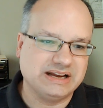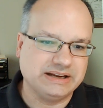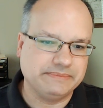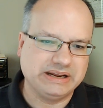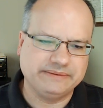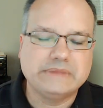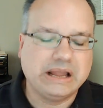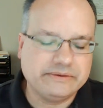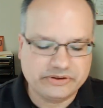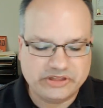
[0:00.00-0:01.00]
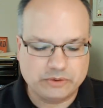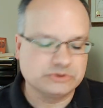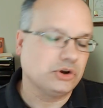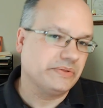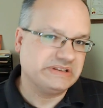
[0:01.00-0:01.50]
time. Everything
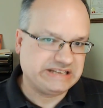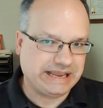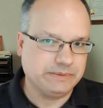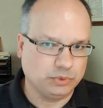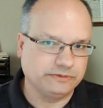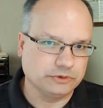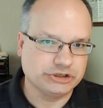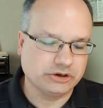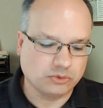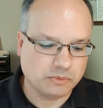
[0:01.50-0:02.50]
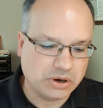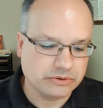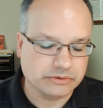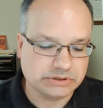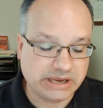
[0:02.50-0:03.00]
was on the table for General
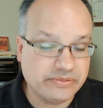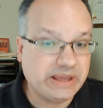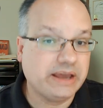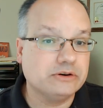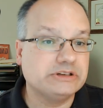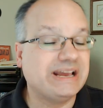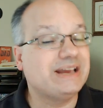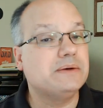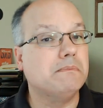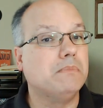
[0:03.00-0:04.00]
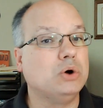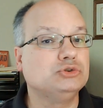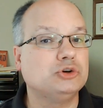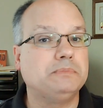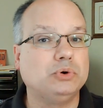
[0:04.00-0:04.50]
Motors, and they entertained
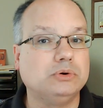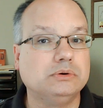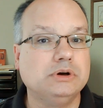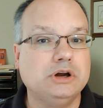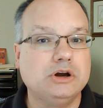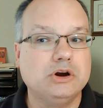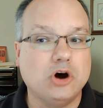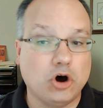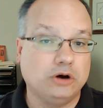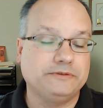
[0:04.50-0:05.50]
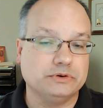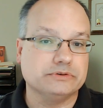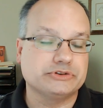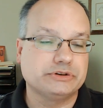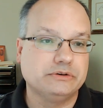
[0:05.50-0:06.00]
multiple
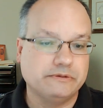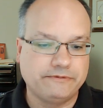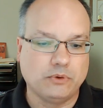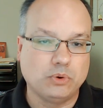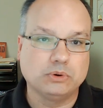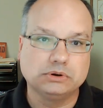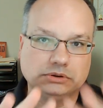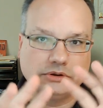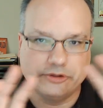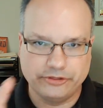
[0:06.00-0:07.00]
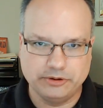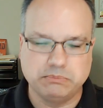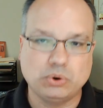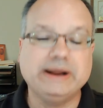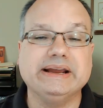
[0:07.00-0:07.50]
offers for the
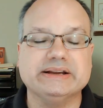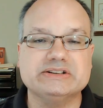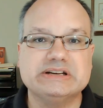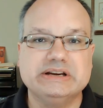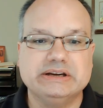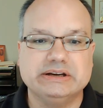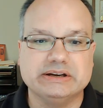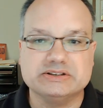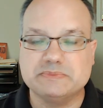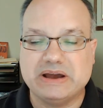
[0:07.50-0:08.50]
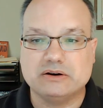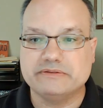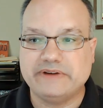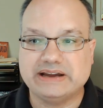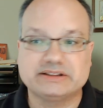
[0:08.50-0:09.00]
brand. As a matter
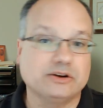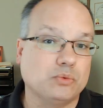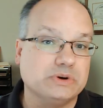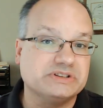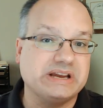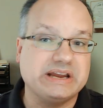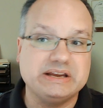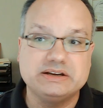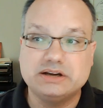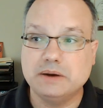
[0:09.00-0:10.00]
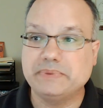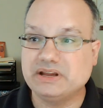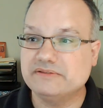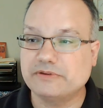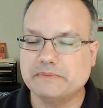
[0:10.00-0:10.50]
of fact, there was a
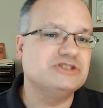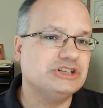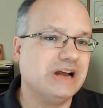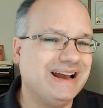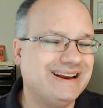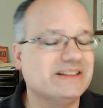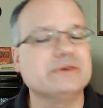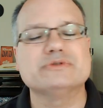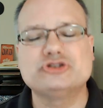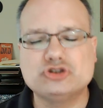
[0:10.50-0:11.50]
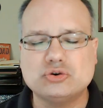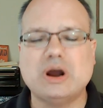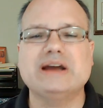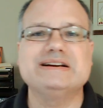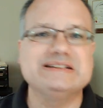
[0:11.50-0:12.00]
company from China that was
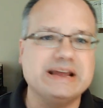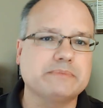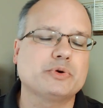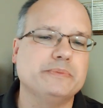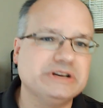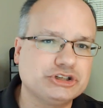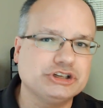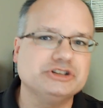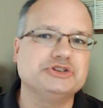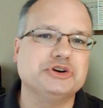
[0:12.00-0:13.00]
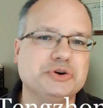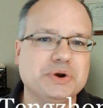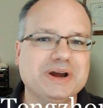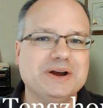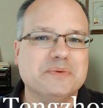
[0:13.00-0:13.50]
trying to get permission to
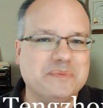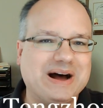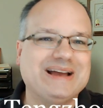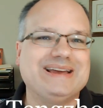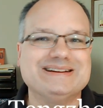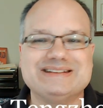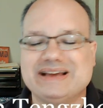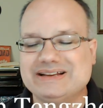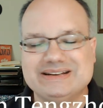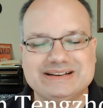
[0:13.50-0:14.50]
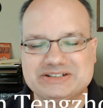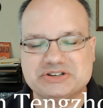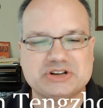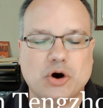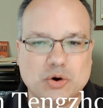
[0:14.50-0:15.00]
buy it, and it
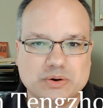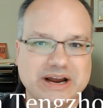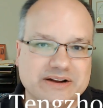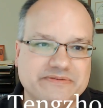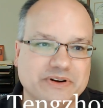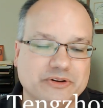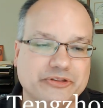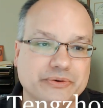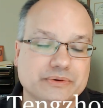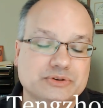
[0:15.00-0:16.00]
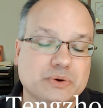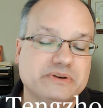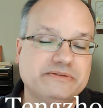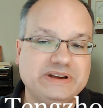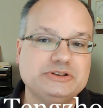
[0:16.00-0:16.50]
just all kind of fell through. So
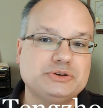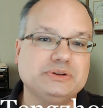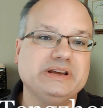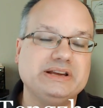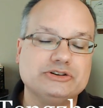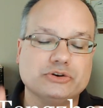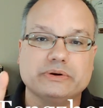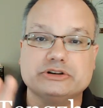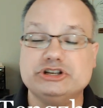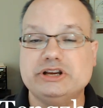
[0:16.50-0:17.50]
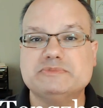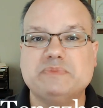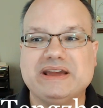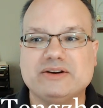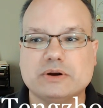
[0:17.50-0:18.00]
eventually, during G M's
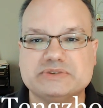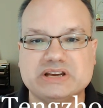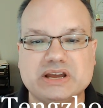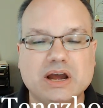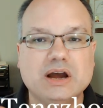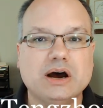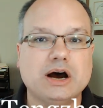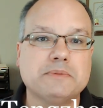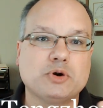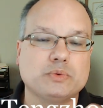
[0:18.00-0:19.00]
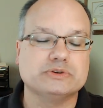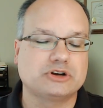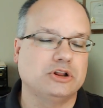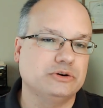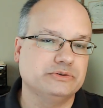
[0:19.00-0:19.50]
bankruptcy, Hummer was
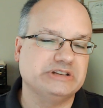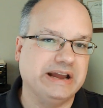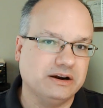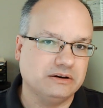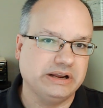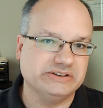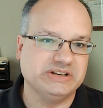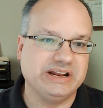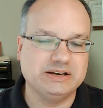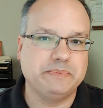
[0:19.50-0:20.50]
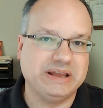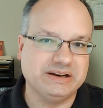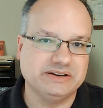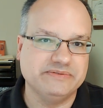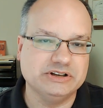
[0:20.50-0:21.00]
closed down as an
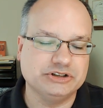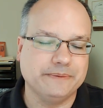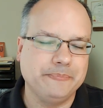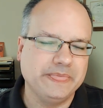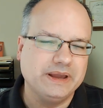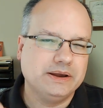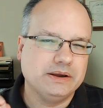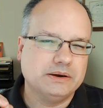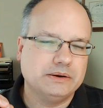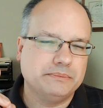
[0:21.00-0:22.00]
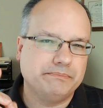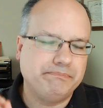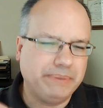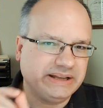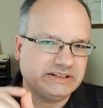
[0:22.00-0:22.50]
independent division.
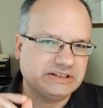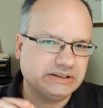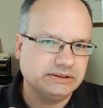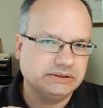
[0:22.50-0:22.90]
But,